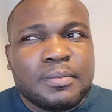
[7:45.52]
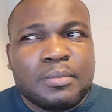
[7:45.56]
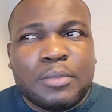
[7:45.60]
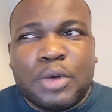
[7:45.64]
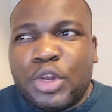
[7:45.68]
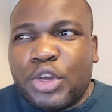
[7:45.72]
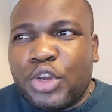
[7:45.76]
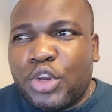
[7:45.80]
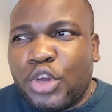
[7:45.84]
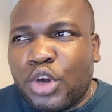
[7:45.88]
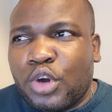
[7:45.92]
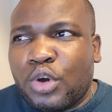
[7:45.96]

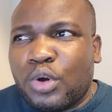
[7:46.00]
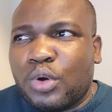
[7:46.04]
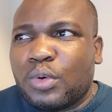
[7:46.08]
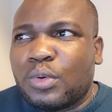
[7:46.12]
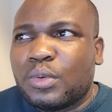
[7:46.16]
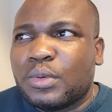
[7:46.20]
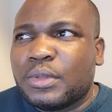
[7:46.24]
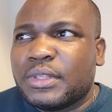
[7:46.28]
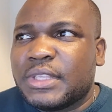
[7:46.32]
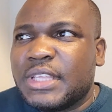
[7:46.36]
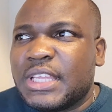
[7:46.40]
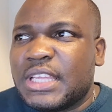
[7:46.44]
But no,
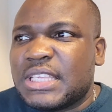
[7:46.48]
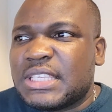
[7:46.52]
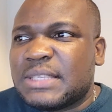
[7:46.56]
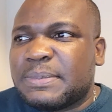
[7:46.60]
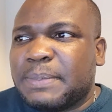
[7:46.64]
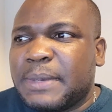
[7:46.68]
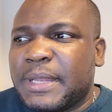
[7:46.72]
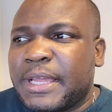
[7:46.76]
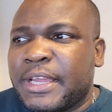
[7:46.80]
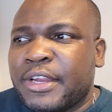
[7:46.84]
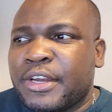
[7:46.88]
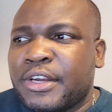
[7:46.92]
these
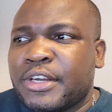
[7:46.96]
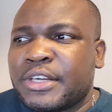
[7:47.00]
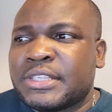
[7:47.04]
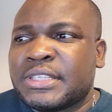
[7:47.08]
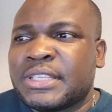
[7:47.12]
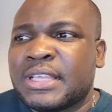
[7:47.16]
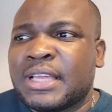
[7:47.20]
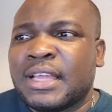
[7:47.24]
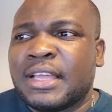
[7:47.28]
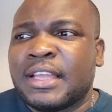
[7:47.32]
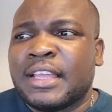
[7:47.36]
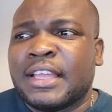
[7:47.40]

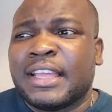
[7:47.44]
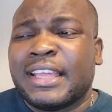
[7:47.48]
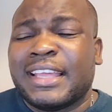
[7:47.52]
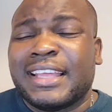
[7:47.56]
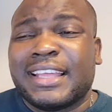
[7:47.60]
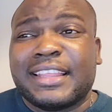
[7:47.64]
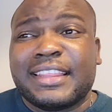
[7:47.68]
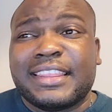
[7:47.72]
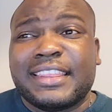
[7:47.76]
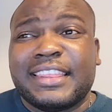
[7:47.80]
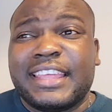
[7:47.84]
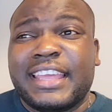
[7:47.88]
players,
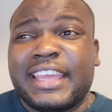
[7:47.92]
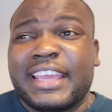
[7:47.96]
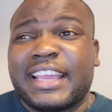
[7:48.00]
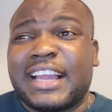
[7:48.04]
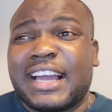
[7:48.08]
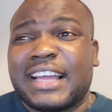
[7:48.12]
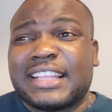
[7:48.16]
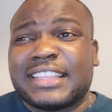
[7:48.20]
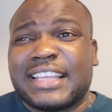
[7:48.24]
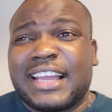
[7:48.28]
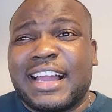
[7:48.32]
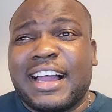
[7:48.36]
they
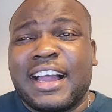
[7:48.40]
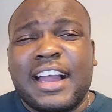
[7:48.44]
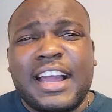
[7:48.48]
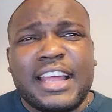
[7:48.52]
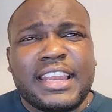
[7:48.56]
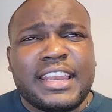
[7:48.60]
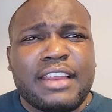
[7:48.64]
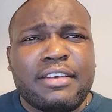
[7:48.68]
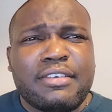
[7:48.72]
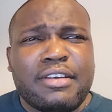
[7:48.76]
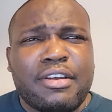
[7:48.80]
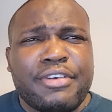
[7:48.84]
got a
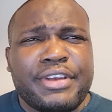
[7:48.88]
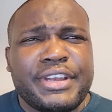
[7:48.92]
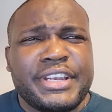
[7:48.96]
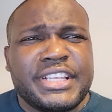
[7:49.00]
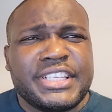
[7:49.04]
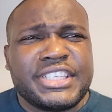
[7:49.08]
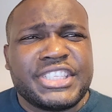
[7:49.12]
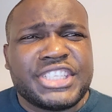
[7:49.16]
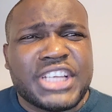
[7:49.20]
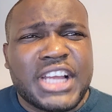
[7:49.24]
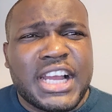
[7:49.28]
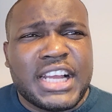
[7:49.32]
honorary
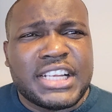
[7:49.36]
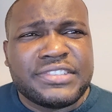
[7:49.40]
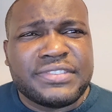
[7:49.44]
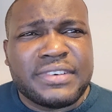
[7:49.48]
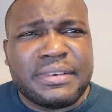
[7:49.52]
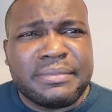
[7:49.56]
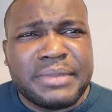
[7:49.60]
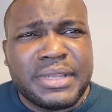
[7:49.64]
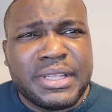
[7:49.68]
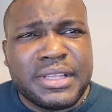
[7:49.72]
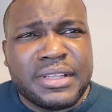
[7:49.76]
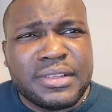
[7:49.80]
discharge
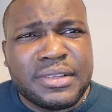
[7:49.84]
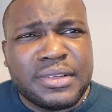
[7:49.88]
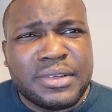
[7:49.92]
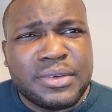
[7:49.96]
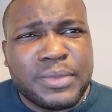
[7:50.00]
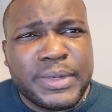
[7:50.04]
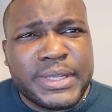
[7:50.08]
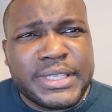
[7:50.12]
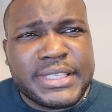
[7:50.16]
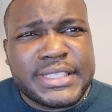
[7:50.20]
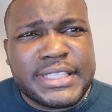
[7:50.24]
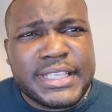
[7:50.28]
from the
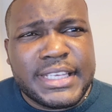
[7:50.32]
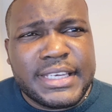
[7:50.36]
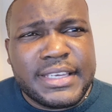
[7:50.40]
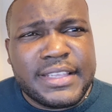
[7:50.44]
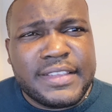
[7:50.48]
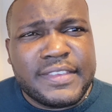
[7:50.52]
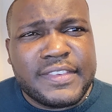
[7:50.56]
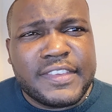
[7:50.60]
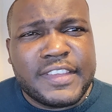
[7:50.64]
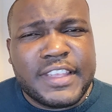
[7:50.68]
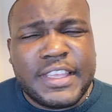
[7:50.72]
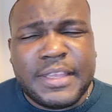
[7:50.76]
West
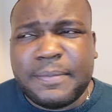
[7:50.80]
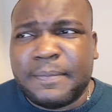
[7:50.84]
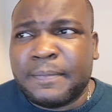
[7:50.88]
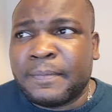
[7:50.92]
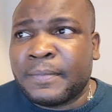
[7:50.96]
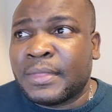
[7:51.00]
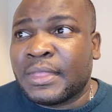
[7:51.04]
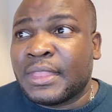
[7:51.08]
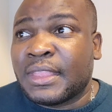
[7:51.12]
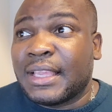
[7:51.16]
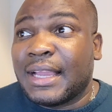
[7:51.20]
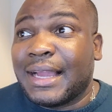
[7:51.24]
Indies team.
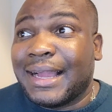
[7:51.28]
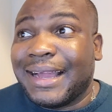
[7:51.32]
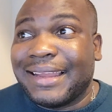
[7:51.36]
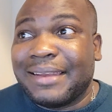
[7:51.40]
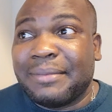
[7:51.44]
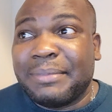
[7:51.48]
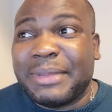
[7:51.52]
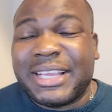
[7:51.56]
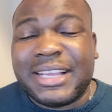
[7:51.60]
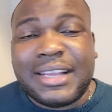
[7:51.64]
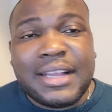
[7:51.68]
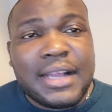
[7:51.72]

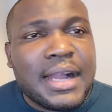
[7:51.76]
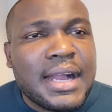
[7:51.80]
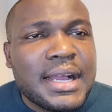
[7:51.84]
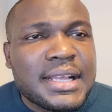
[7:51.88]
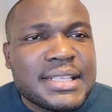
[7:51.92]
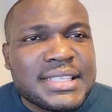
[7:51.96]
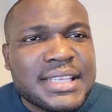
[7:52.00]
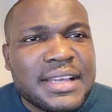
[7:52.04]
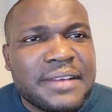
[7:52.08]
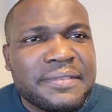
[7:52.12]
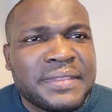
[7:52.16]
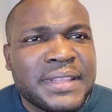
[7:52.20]
And
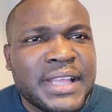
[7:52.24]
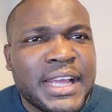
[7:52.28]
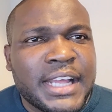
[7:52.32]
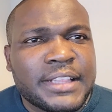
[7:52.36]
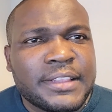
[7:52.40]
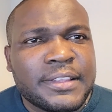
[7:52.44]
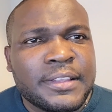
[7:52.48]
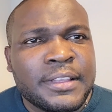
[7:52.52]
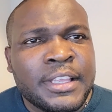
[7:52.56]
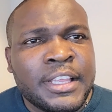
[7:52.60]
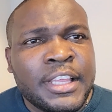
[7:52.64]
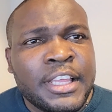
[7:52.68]
because of
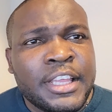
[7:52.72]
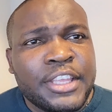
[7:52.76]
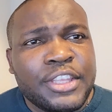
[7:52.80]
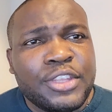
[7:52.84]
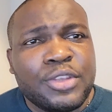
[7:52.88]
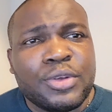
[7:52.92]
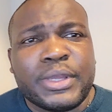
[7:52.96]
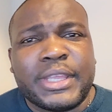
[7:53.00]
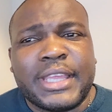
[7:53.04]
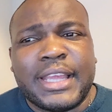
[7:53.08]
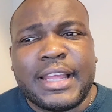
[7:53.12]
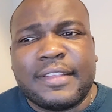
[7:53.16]
that,
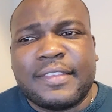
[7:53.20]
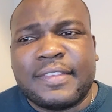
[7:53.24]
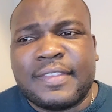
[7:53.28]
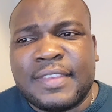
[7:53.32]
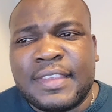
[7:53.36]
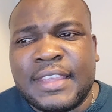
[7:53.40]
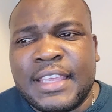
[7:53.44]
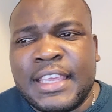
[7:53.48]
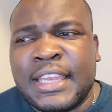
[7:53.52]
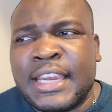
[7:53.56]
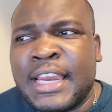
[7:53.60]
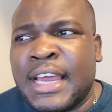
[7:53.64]
you can
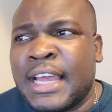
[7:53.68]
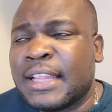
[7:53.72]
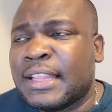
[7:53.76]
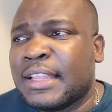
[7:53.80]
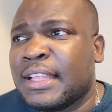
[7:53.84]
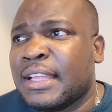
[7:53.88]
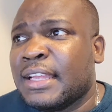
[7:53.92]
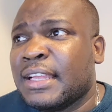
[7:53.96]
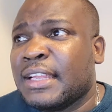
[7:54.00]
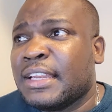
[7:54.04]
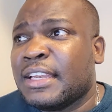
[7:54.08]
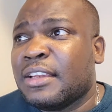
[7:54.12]
see that
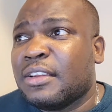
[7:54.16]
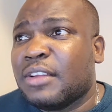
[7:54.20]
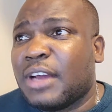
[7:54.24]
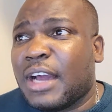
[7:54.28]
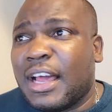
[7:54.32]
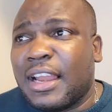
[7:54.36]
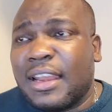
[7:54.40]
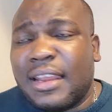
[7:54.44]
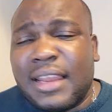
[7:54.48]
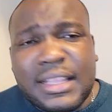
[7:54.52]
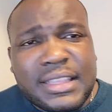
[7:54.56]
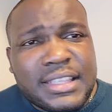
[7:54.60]

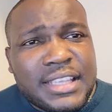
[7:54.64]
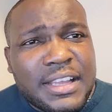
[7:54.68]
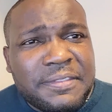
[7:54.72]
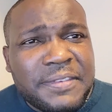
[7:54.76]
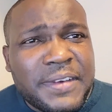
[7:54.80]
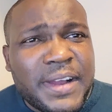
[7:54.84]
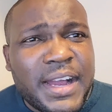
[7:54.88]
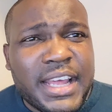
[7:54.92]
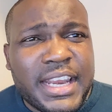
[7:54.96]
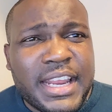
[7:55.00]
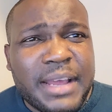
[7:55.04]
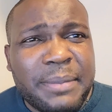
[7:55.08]
a lot
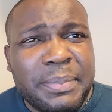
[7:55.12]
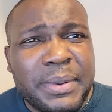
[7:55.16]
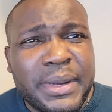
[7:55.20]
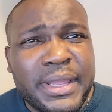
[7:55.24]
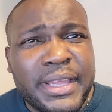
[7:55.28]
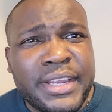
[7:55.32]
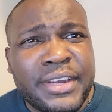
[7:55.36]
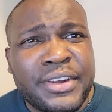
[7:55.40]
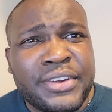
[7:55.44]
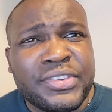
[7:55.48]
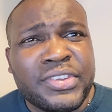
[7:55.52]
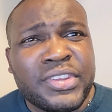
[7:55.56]
of other
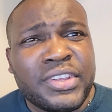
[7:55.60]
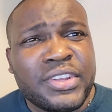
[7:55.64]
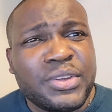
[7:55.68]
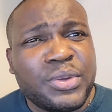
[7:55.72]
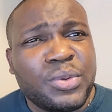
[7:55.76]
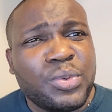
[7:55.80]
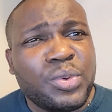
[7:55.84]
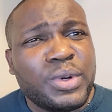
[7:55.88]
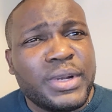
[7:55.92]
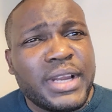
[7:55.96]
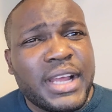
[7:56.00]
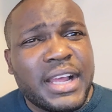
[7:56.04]
players
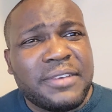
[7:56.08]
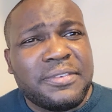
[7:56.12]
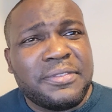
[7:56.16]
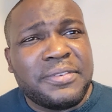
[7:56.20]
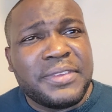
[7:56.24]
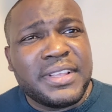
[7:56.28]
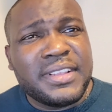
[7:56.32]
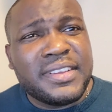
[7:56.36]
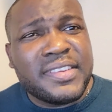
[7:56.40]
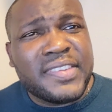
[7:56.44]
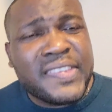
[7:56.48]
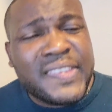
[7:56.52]
do not
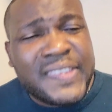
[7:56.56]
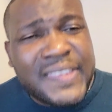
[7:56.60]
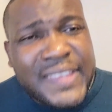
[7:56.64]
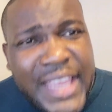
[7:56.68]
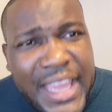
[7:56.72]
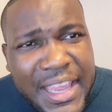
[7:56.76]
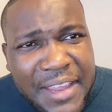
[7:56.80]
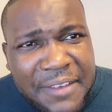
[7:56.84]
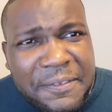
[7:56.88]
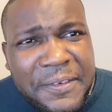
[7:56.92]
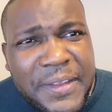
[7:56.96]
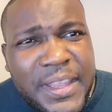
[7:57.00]
feel
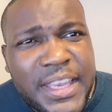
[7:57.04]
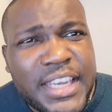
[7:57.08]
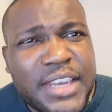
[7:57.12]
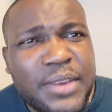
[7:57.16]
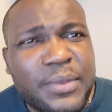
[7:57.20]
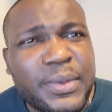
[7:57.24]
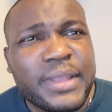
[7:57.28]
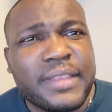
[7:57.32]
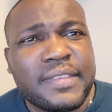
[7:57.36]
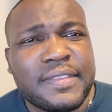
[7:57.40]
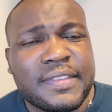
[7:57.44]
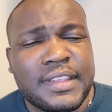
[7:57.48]
safe in
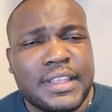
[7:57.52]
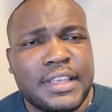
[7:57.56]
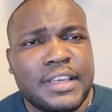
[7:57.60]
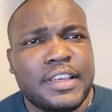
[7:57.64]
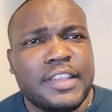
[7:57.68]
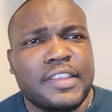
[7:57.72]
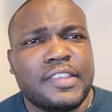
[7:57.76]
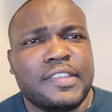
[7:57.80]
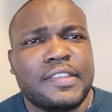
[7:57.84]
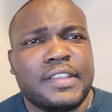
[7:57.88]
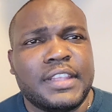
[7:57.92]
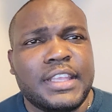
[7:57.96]
the West
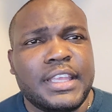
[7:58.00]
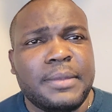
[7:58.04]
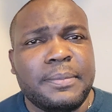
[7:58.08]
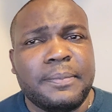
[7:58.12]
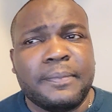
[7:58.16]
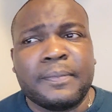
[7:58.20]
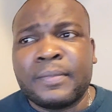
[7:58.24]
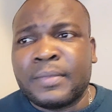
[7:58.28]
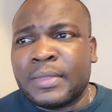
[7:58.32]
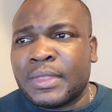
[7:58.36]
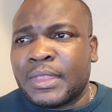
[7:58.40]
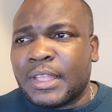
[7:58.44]
Indies
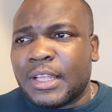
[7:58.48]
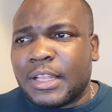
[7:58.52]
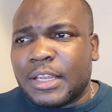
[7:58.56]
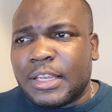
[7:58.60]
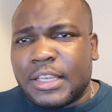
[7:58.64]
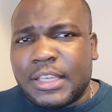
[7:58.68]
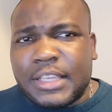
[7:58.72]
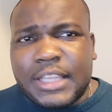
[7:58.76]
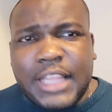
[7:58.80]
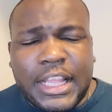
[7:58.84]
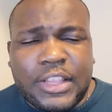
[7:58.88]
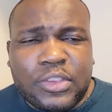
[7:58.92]
team.
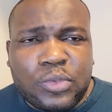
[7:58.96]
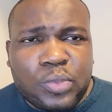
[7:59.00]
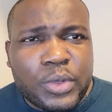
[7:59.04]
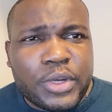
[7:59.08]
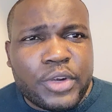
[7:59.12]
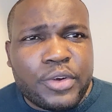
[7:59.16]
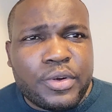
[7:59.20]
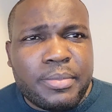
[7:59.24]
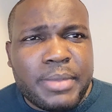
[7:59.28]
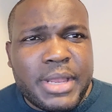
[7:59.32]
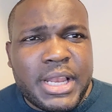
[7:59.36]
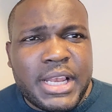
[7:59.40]
That's
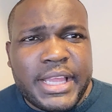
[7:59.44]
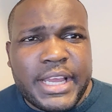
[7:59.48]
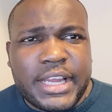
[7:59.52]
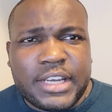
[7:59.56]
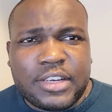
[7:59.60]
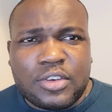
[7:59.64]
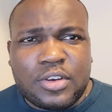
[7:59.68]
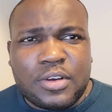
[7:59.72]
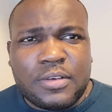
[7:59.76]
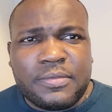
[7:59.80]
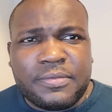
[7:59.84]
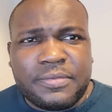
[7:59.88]
where
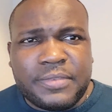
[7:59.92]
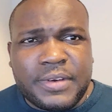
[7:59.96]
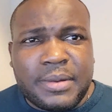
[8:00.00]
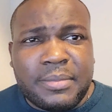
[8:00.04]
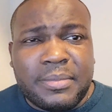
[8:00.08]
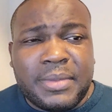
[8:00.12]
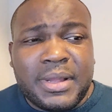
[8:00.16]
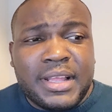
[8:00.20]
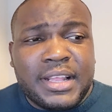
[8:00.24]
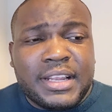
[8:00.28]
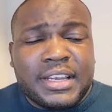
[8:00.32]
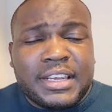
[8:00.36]
rebellion come
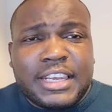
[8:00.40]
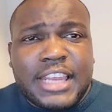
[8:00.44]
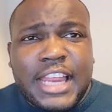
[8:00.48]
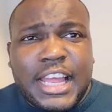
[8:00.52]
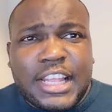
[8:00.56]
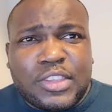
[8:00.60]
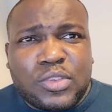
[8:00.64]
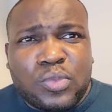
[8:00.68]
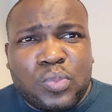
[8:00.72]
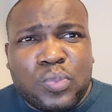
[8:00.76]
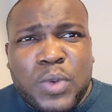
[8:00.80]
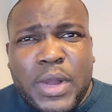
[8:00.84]
from.
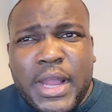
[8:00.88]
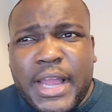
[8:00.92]
That's